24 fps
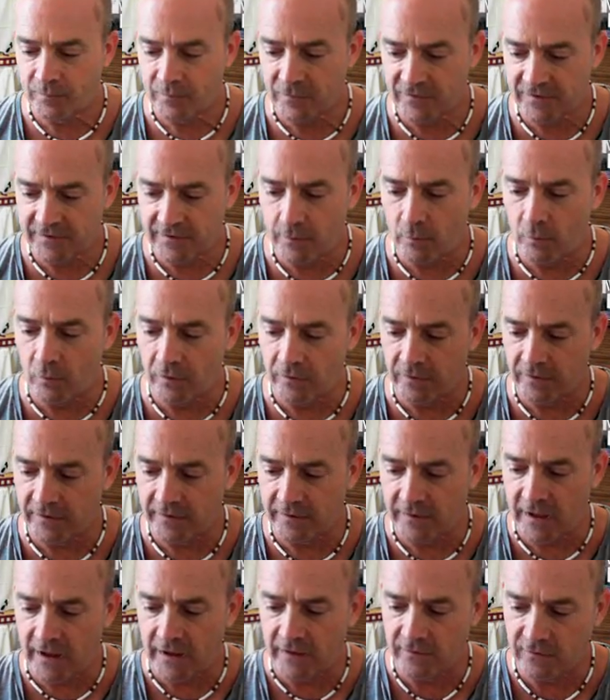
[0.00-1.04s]
someone
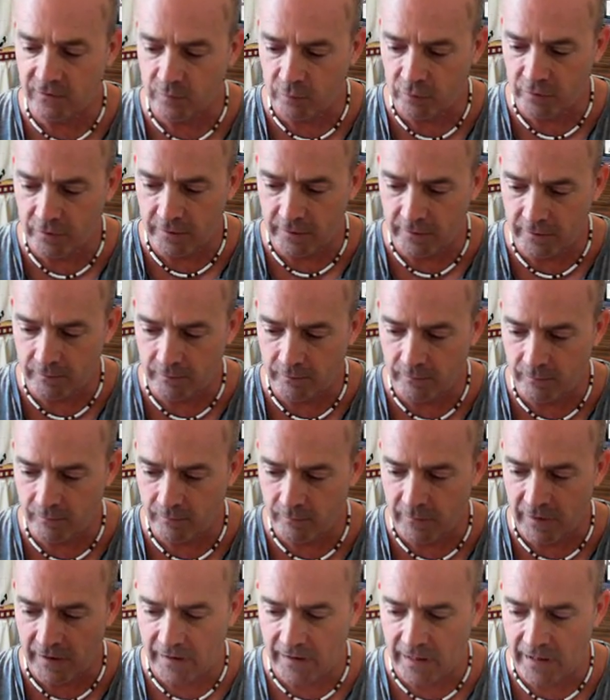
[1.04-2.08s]
that God has put in
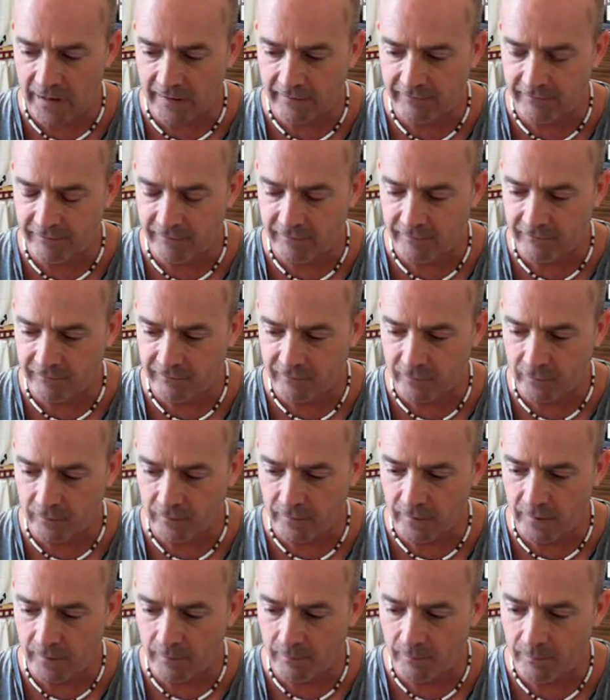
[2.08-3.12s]
my life
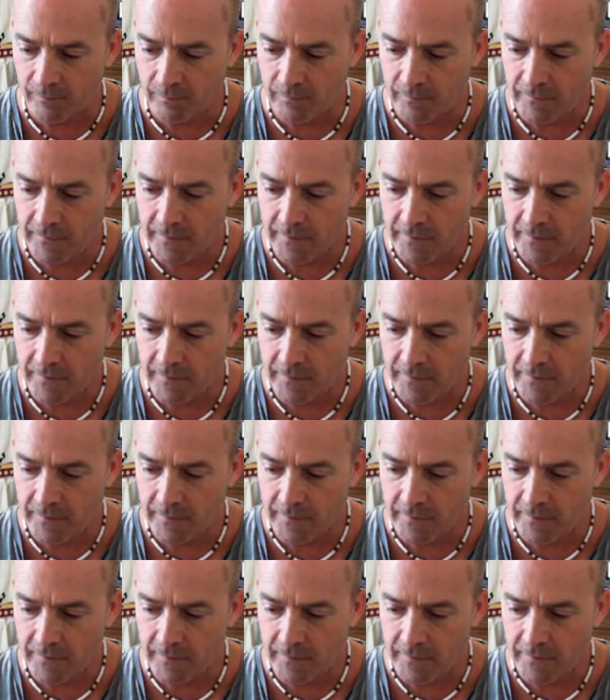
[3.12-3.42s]
for